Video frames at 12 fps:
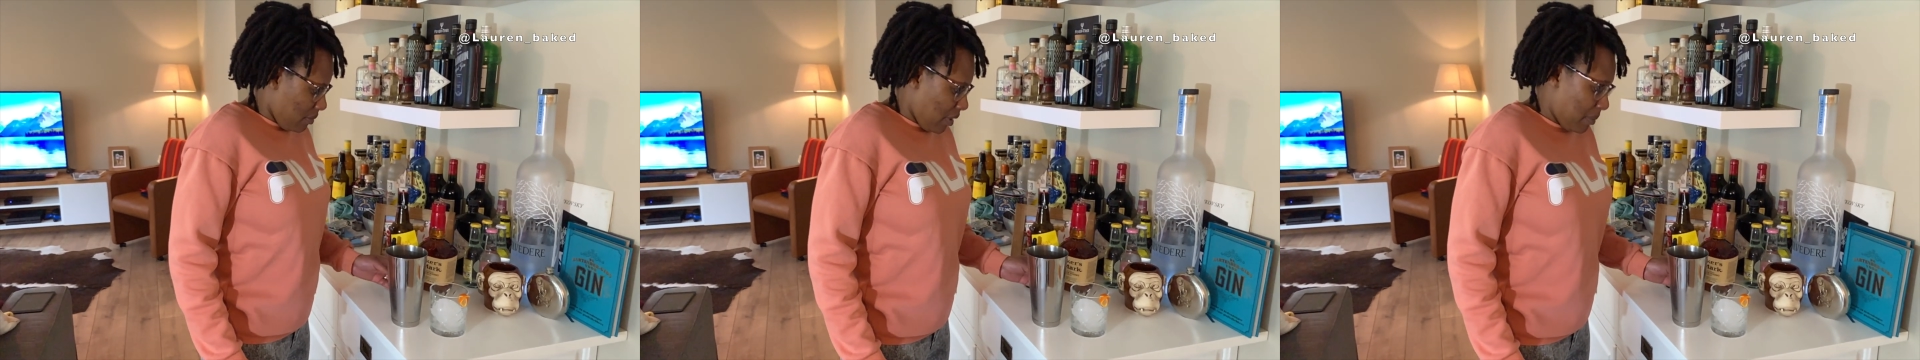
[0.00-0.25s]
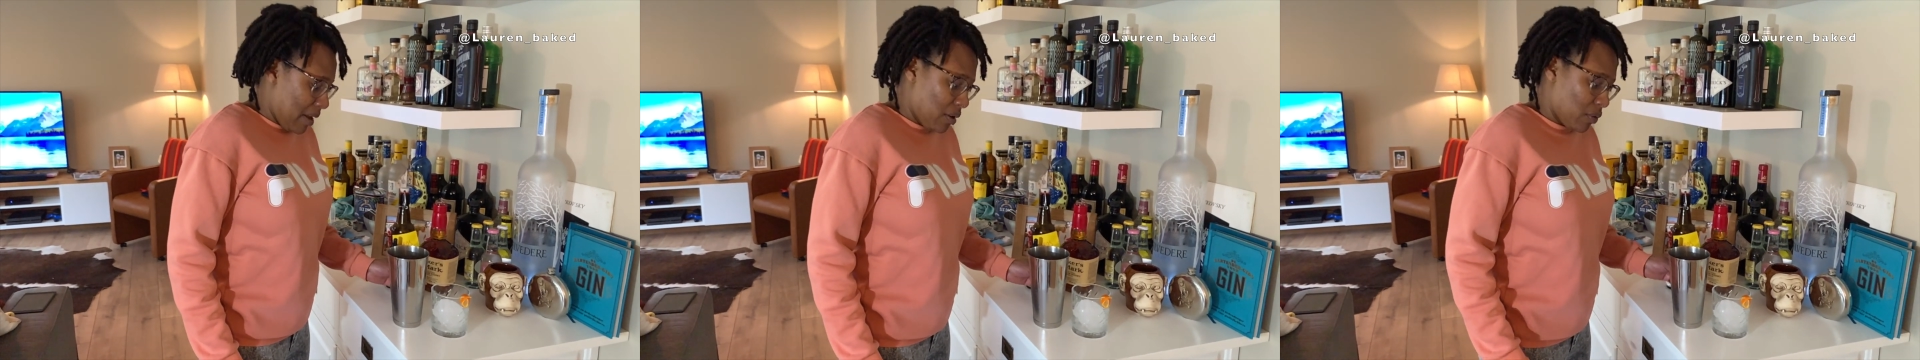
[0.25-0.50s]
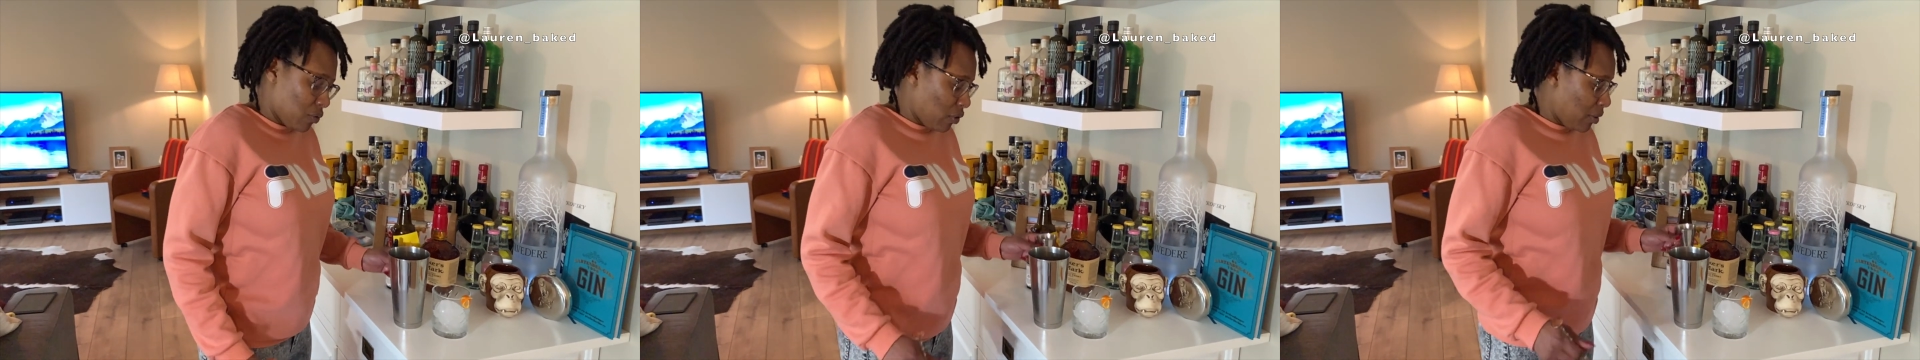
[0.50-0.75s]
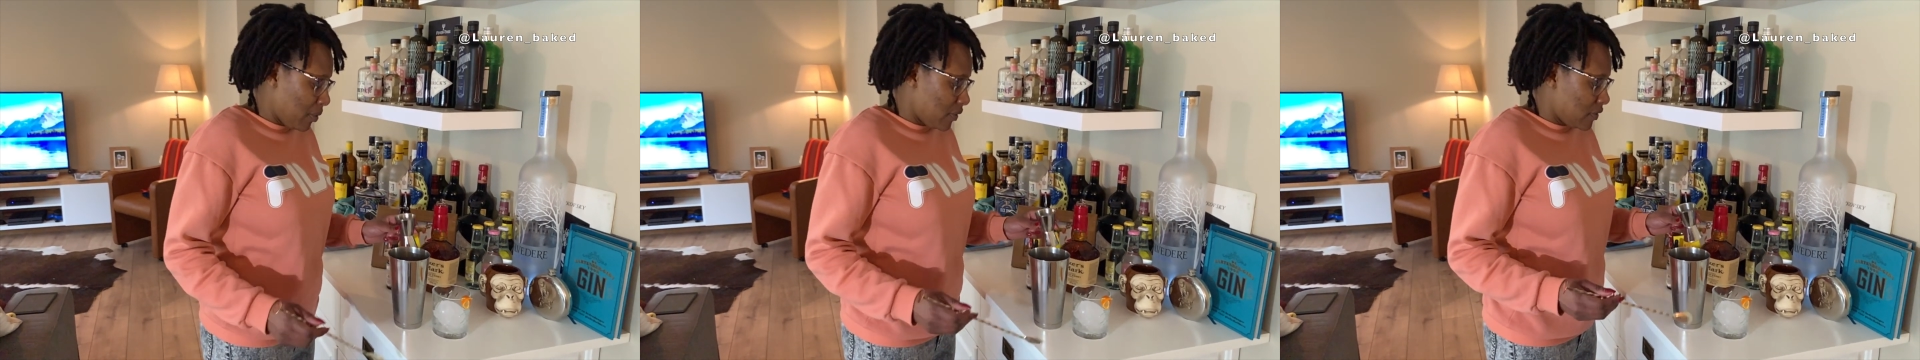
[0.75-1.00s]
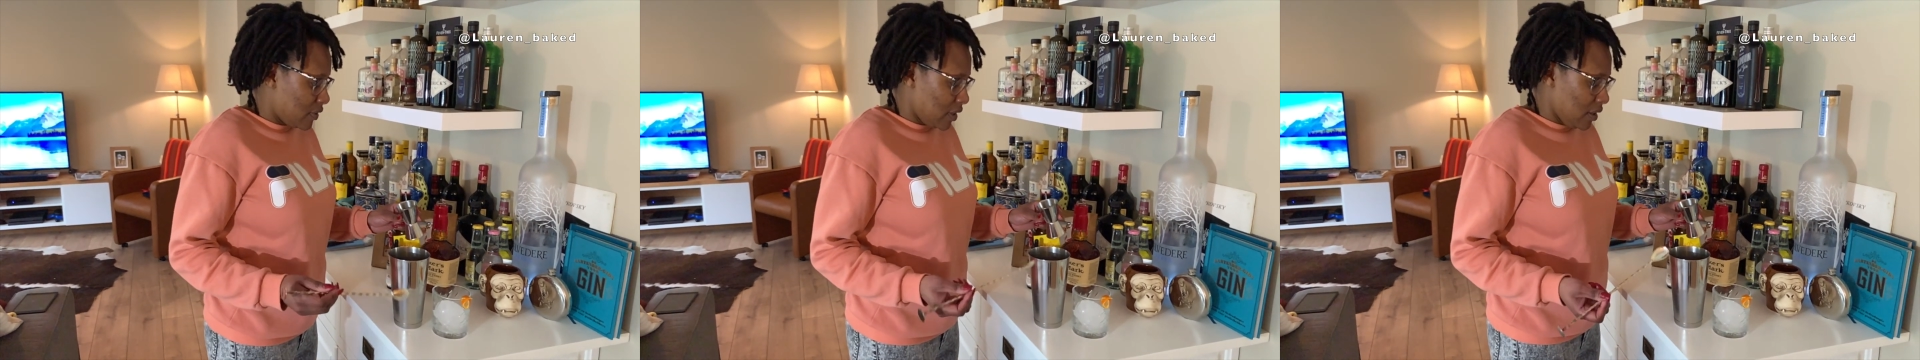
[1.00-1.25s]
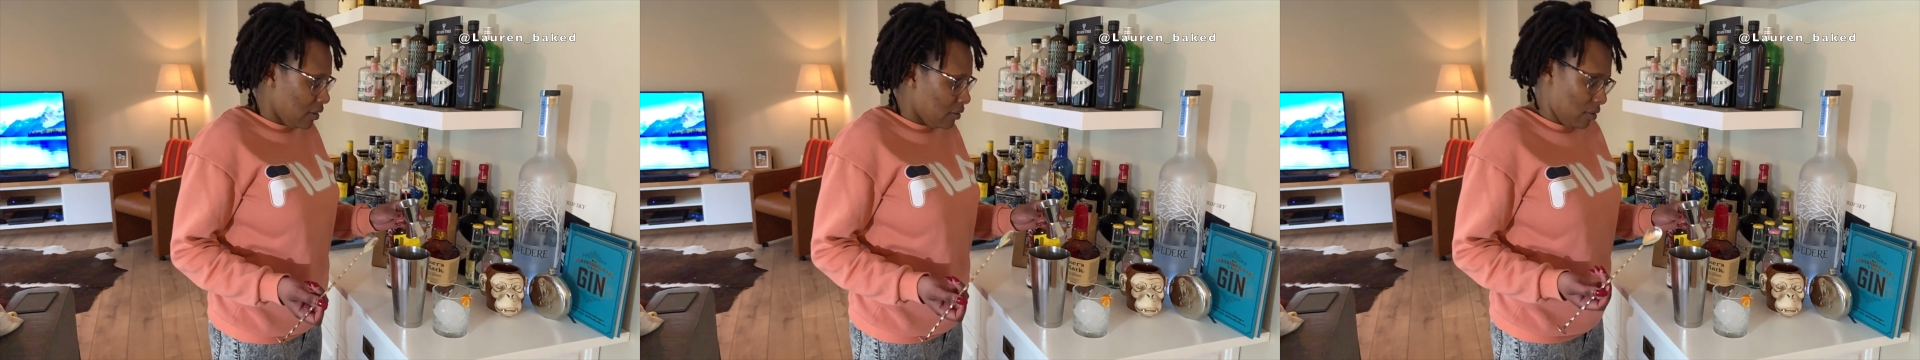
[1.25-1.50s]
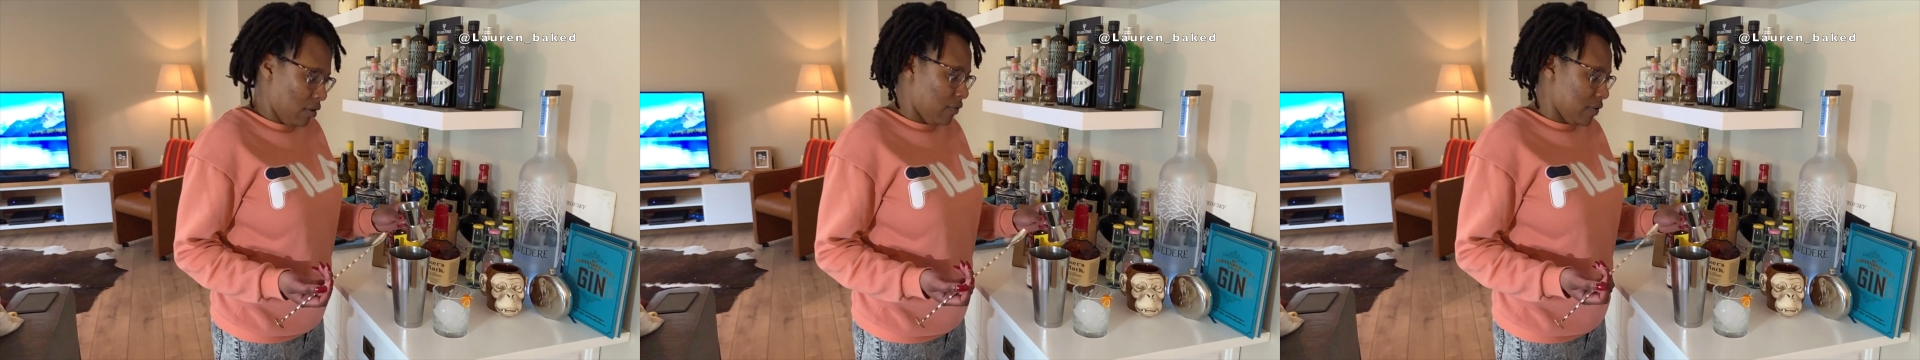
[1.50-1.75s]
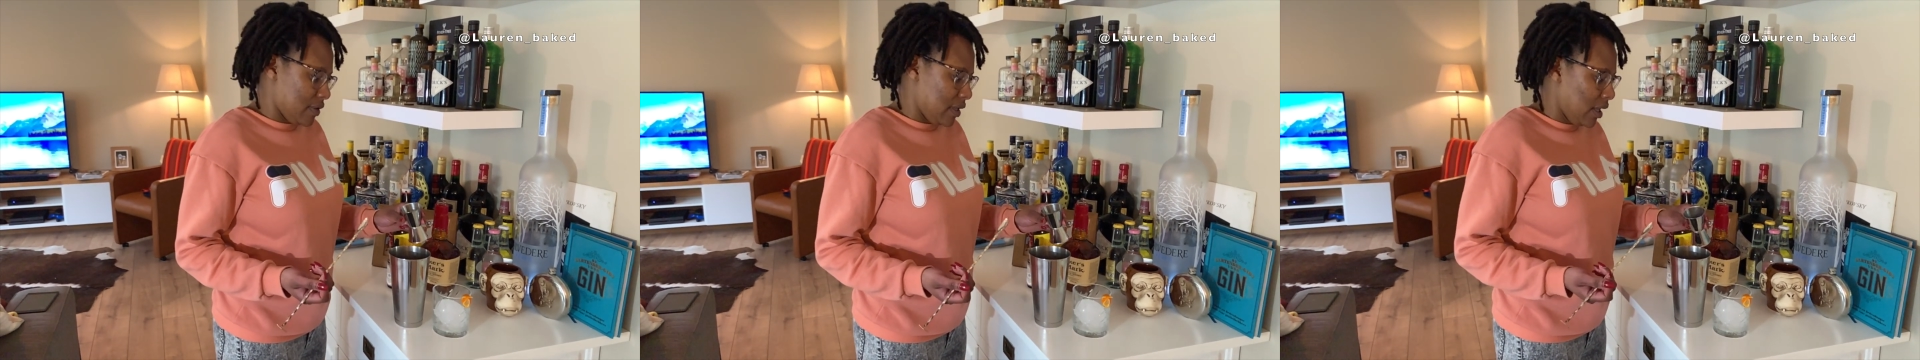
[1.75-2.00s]
I made it with Rooibos tea,
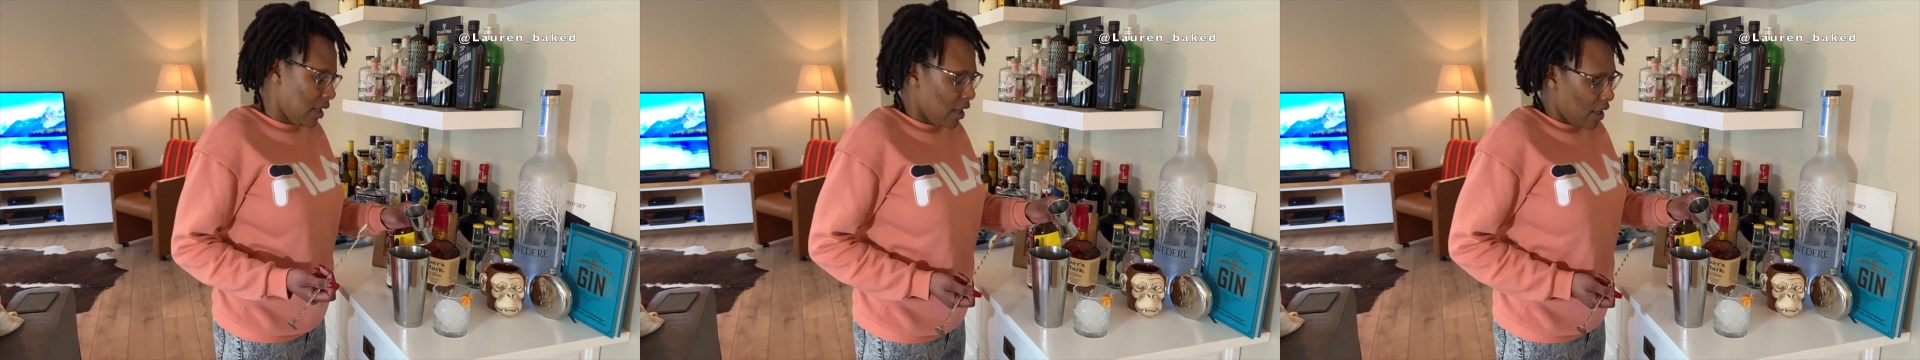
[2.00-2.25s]
obviously.